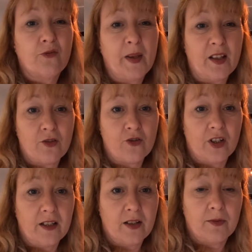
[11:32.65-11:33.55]
a bit
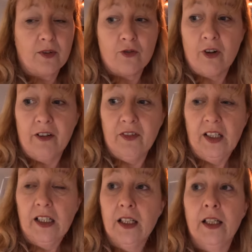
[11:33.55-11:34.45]
stressed with the
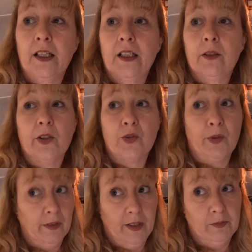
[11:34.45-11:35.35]
driving, which
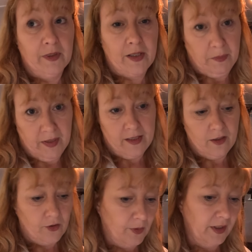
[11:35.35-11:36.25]
won't help the tummy
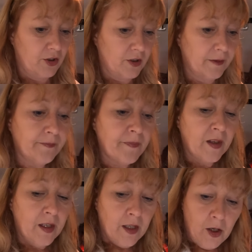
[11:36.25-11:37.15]
situation.
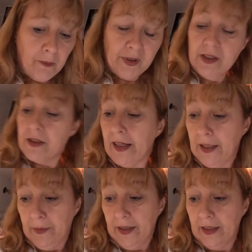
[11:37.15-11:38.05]
But
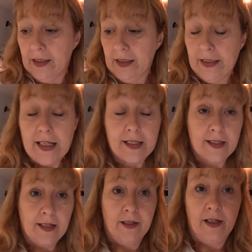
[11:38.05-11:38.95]
anyway,
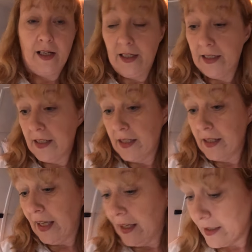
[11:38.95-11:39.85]
yes, I
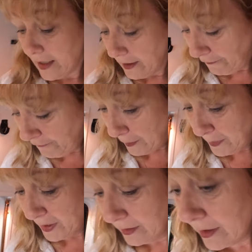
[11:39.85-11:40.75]
did get a
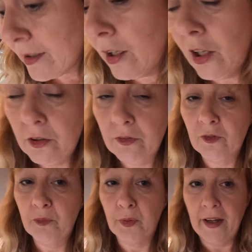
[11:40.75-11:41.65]
fabulous loaf
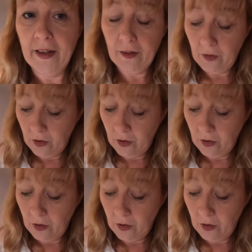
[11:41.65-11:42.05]
of bread